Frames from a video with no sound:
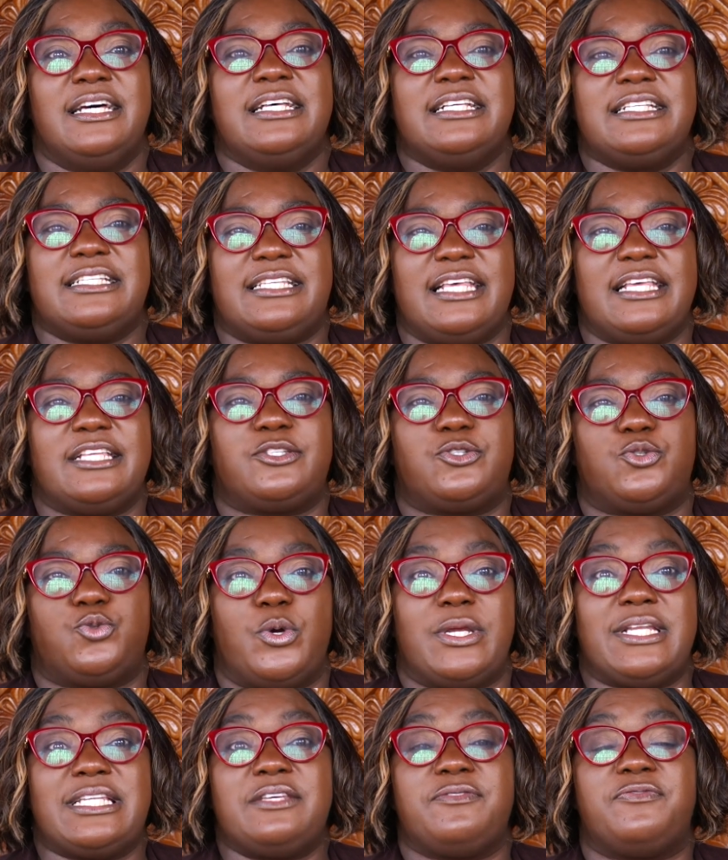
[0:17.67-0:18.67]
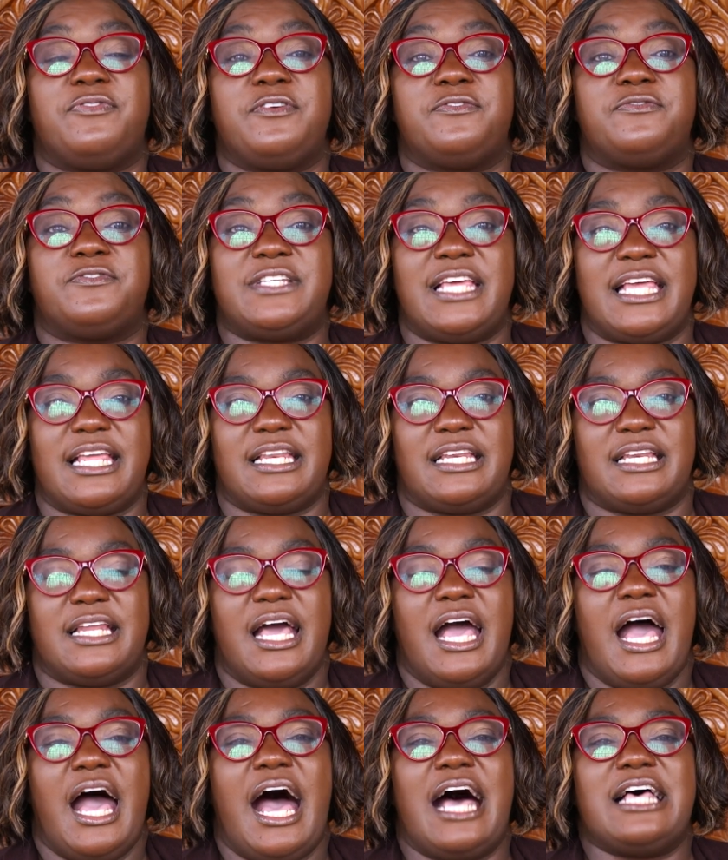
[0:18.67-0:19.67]
since 2015
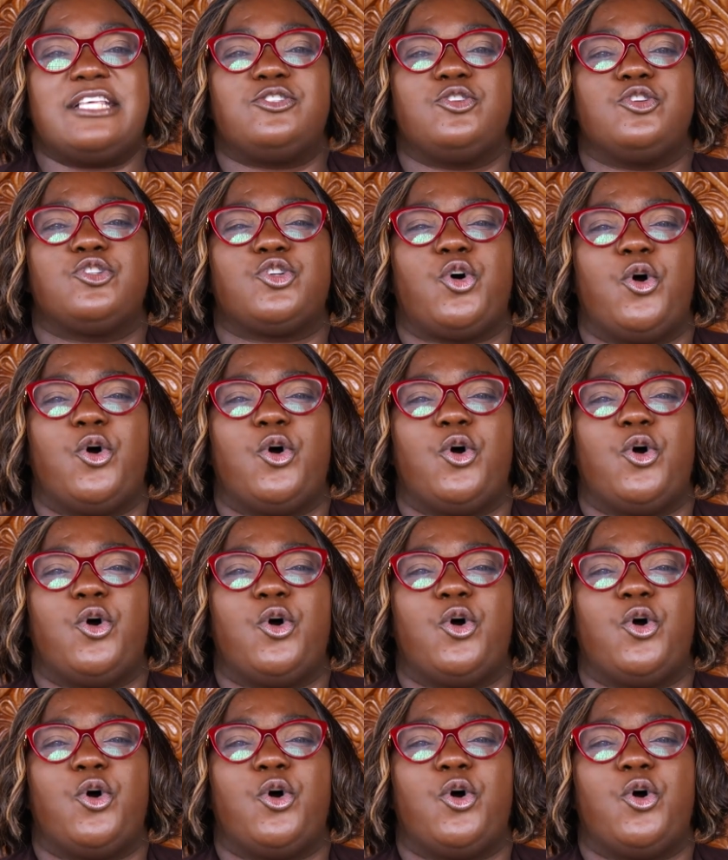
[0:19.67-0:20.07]
has not